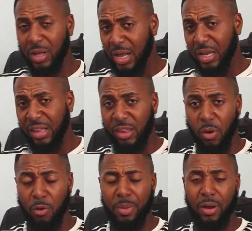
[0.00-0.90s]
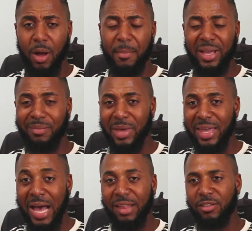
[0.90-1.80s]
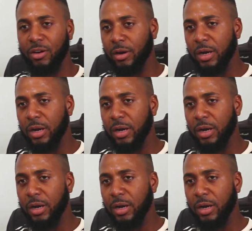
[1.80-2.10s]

Let's see what Becky has in her.